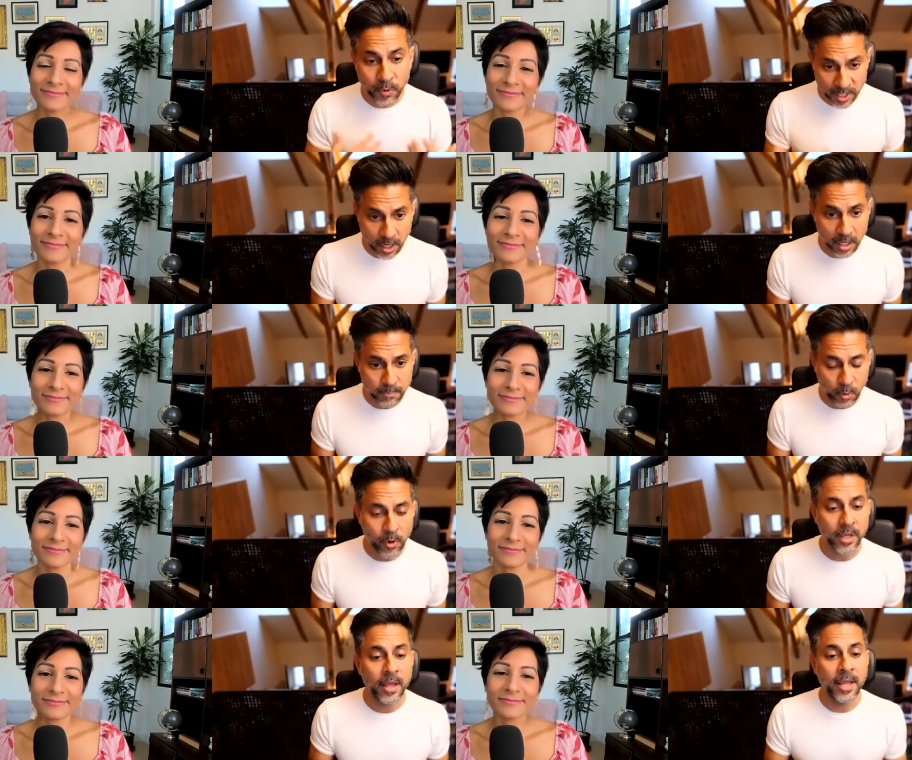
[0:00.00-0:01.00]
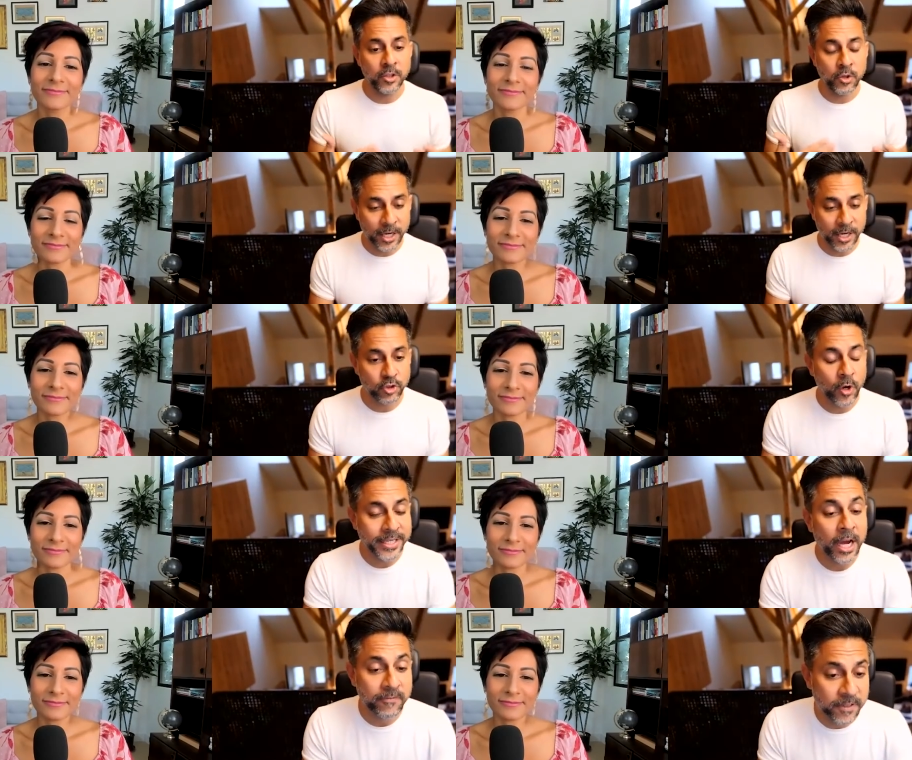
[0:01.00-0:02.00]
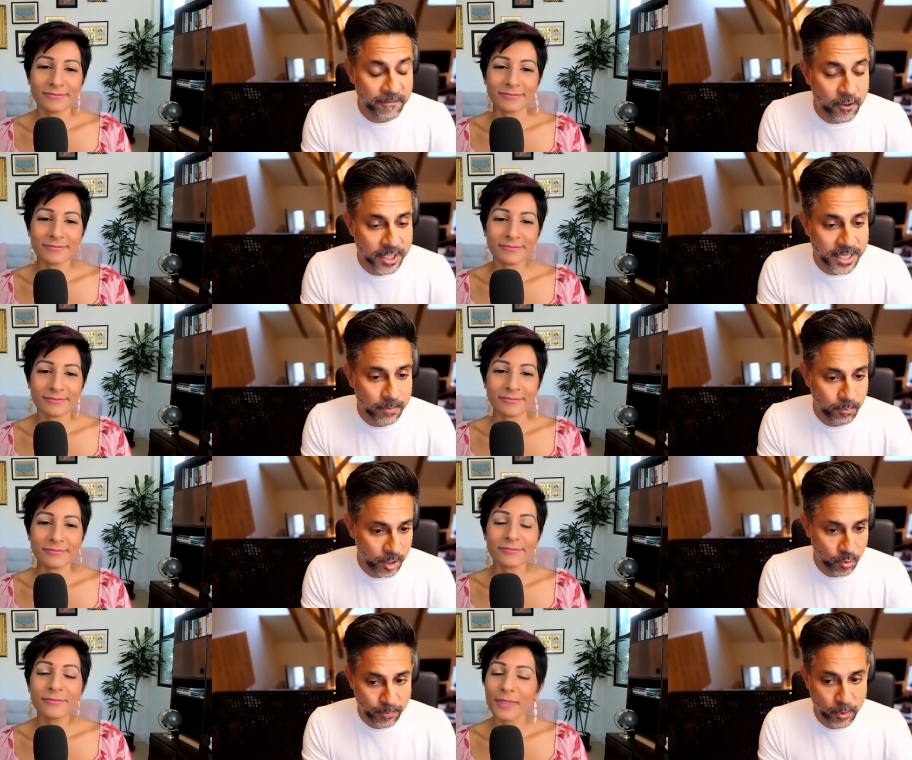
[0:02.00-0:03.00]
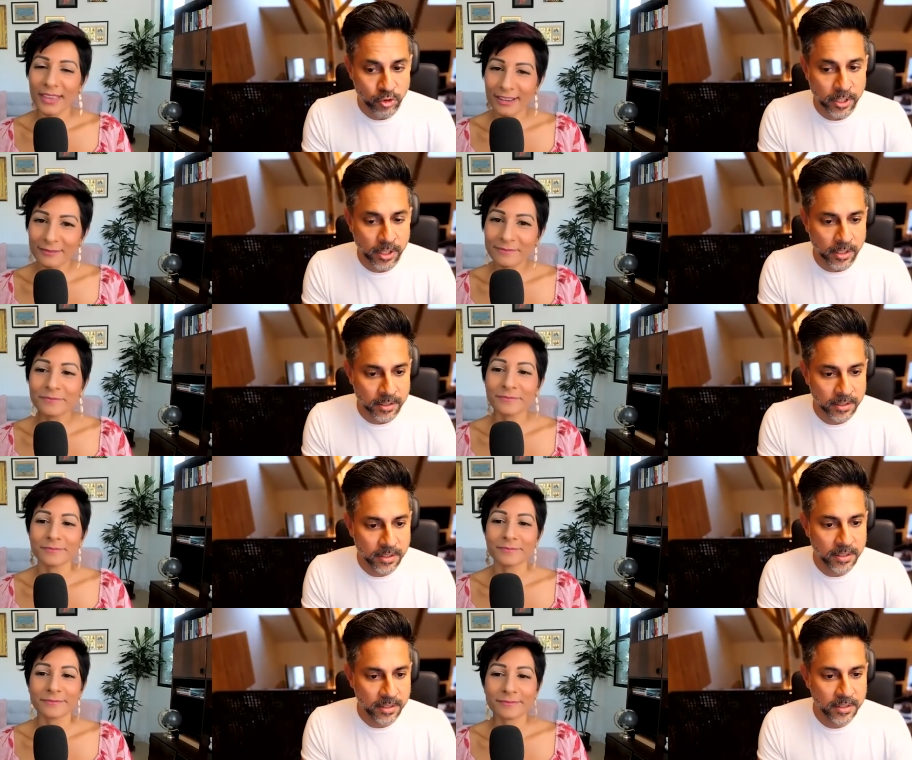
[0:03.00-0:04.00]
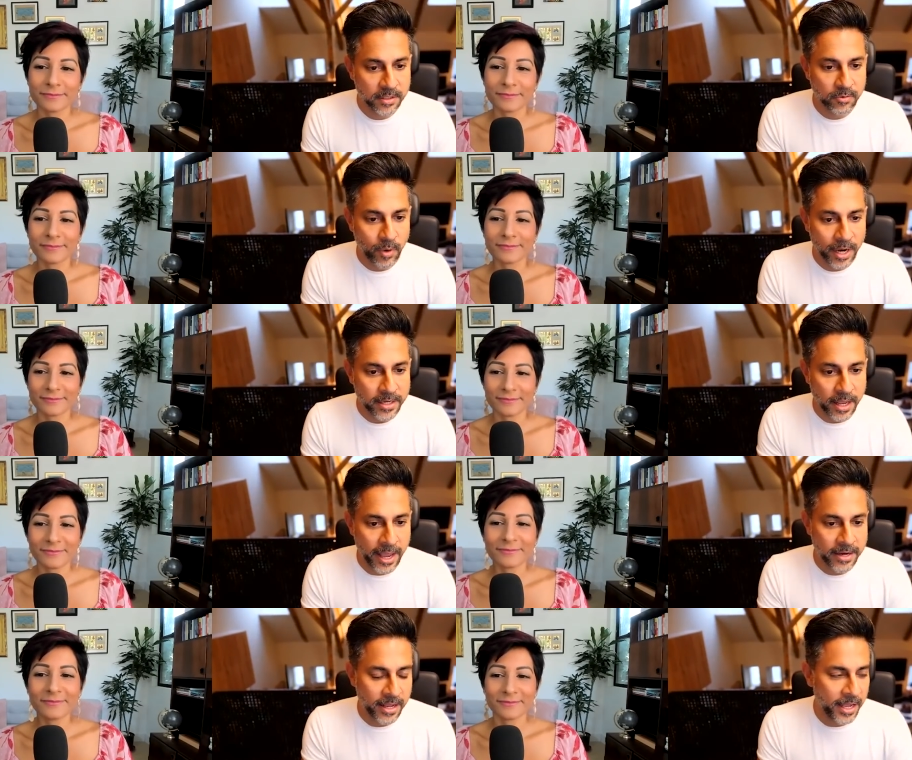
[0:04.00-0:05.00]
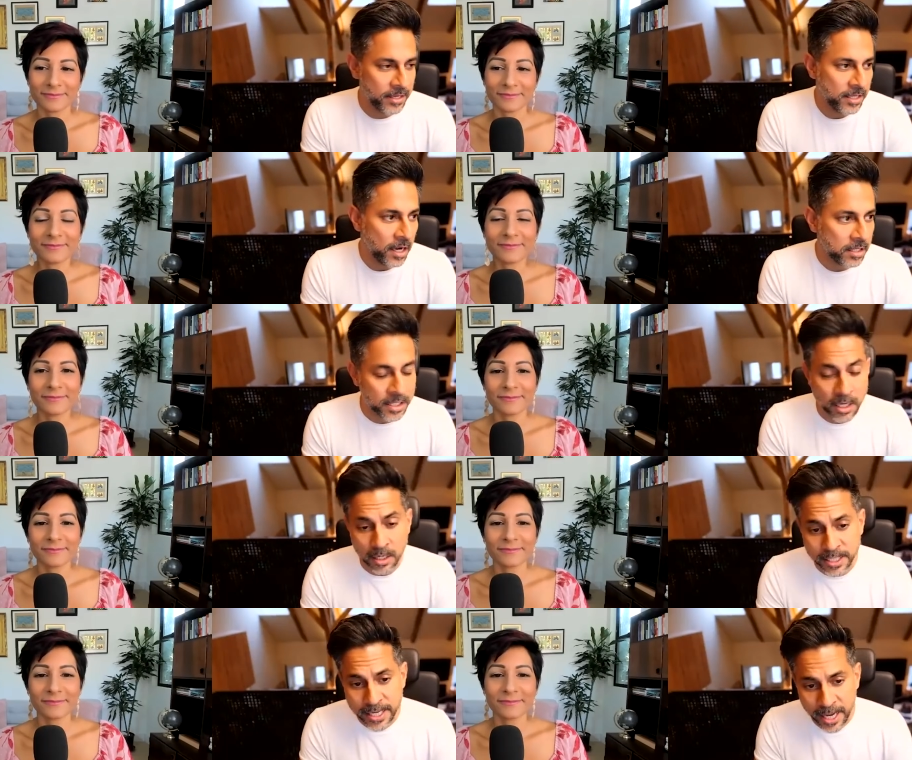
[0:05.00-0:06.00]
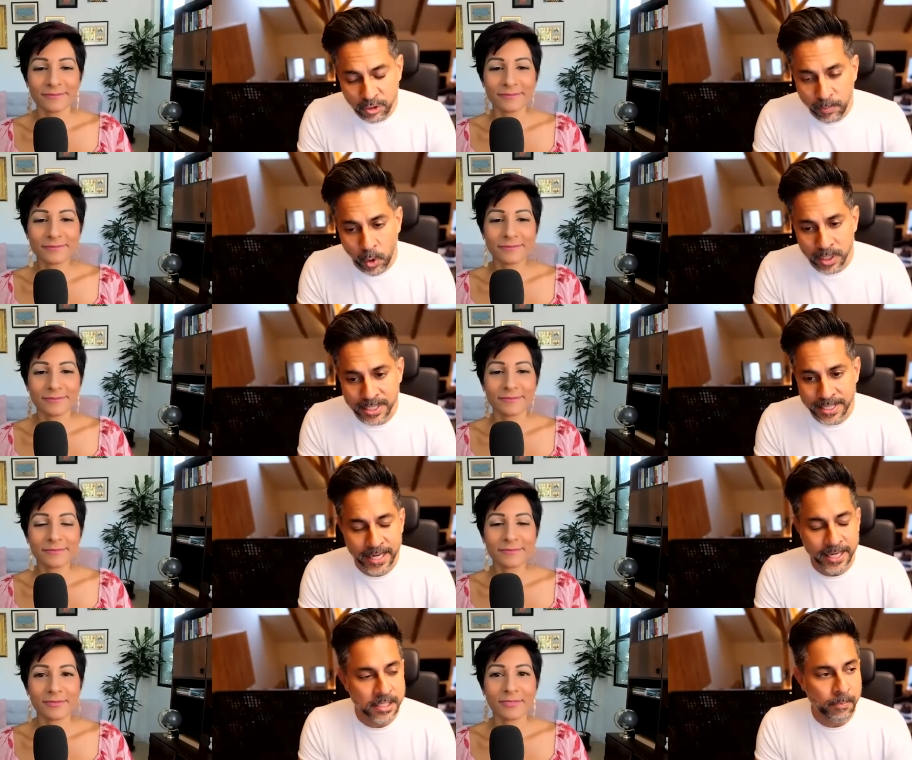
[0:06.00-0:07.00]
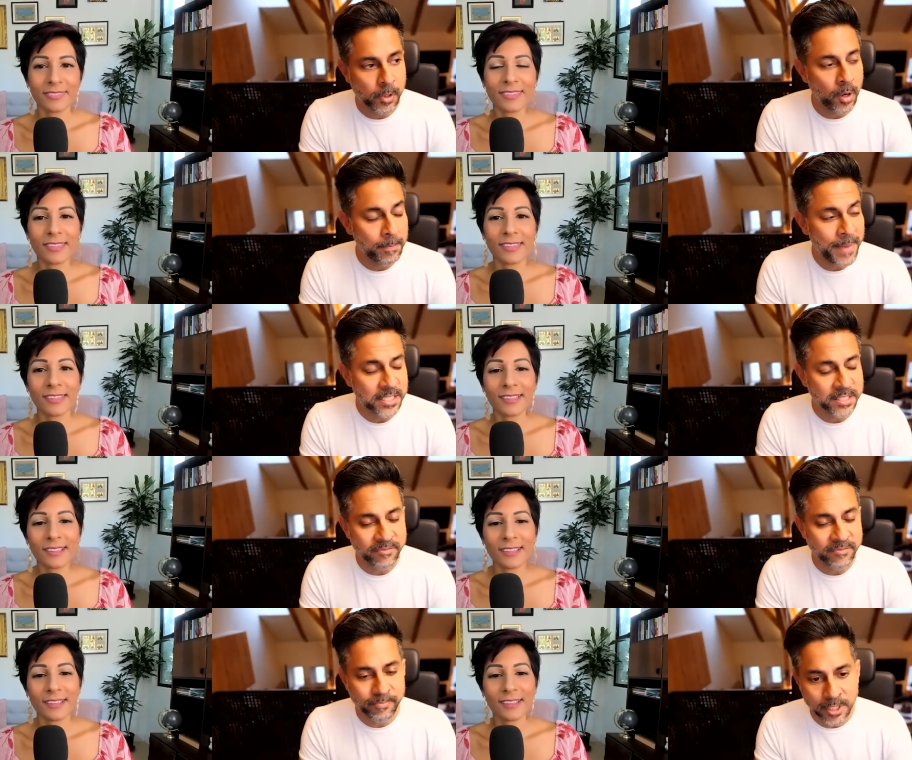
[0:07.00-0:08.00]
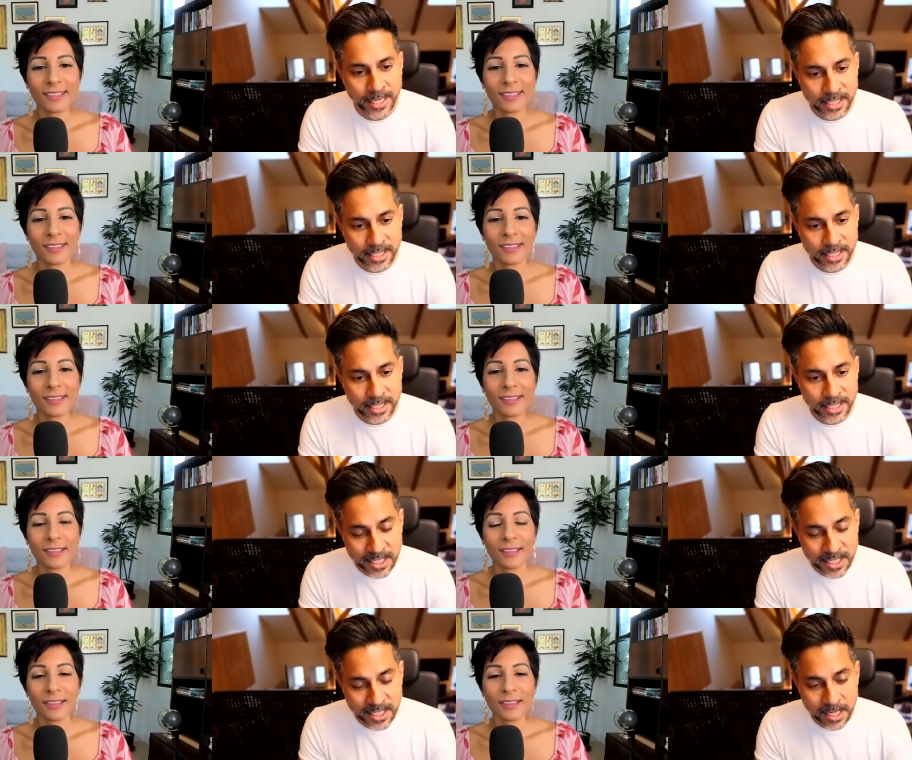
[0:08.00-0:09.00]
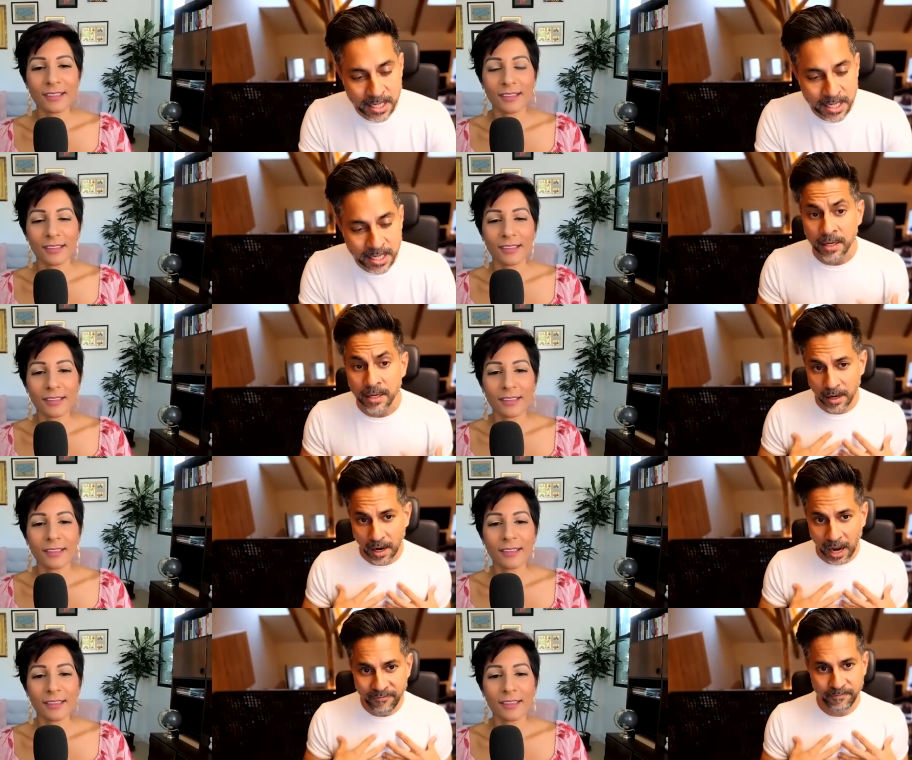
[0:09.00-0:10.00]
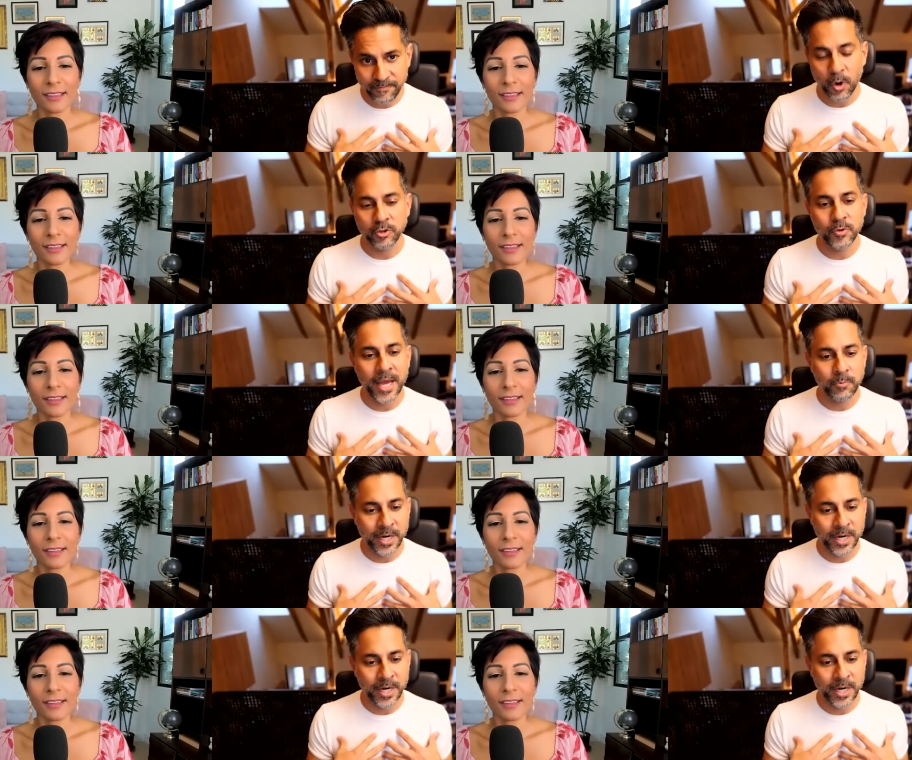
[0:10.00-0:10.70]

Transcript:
Speaker 1: a young boy and you get shot down for the first time when you approach a girl, right? And young teenage boys take it as a massive blow to their self-esteem and identity. I've gone through that when I